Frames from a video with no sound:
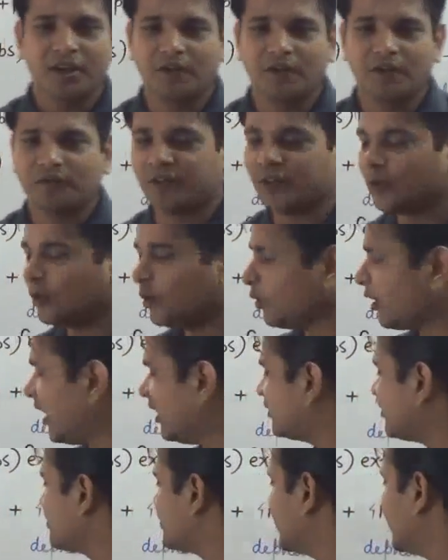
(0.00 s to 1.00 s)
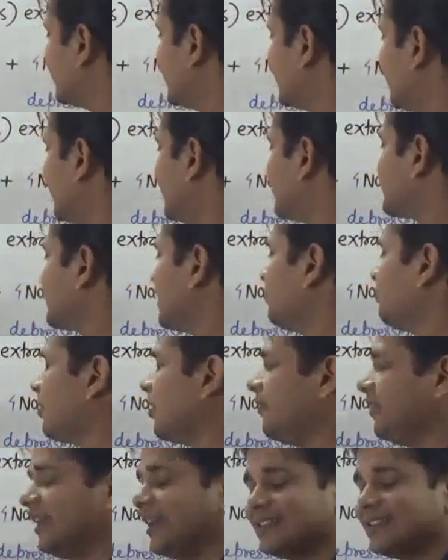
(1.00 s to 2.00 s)
If you look at the ZnS and
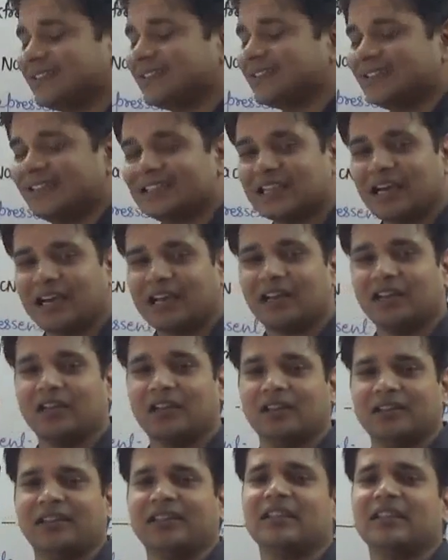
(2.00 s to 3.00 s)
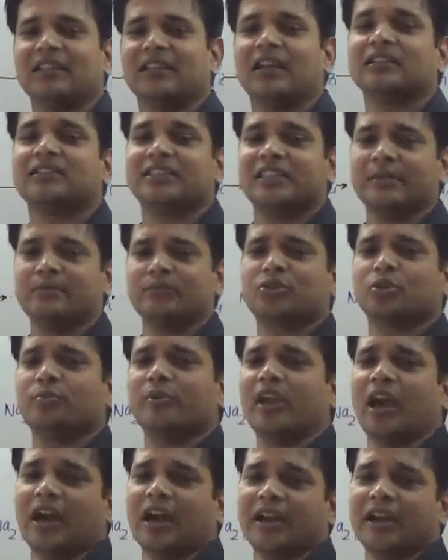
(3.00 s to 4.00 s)
PBS, these are seems
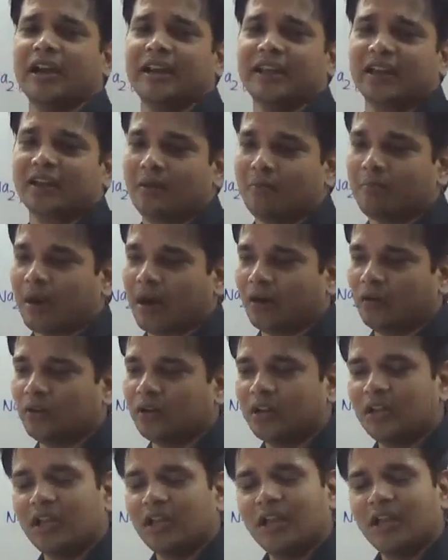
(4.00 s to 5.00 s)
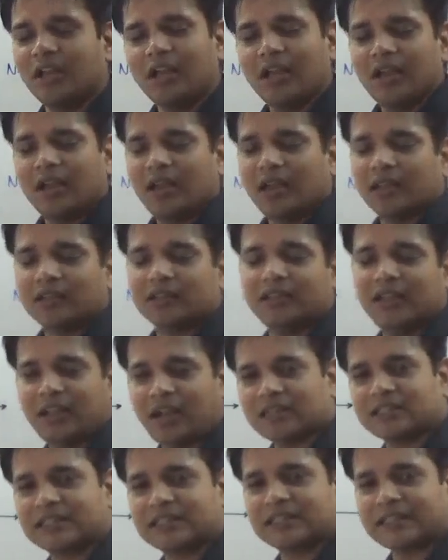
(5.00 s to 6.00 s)
to be ionic compound.
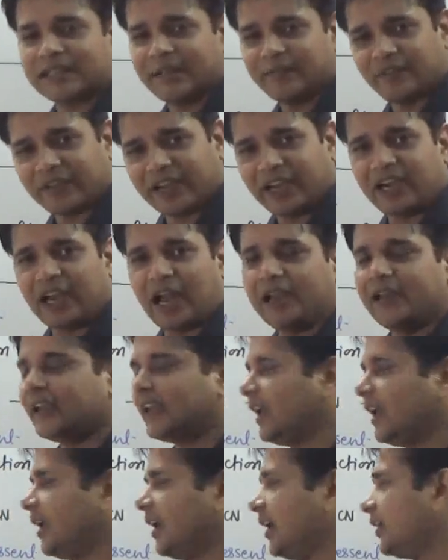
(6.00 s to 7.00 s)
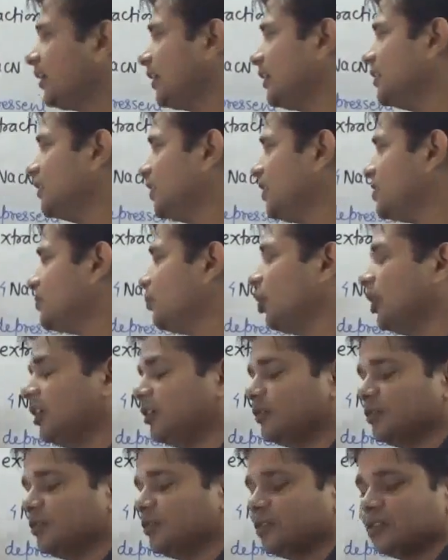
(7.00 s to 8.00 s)
There are significant ionic character in these
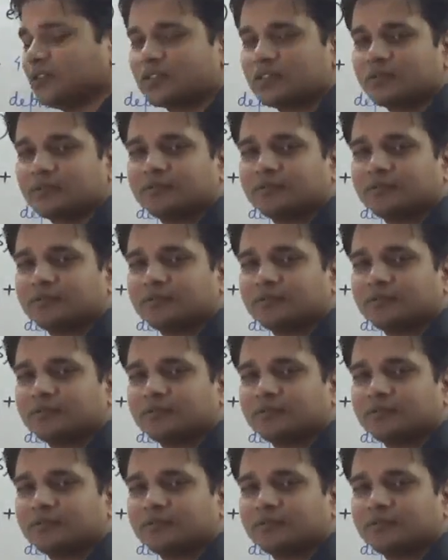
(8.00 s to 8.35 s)
molecules.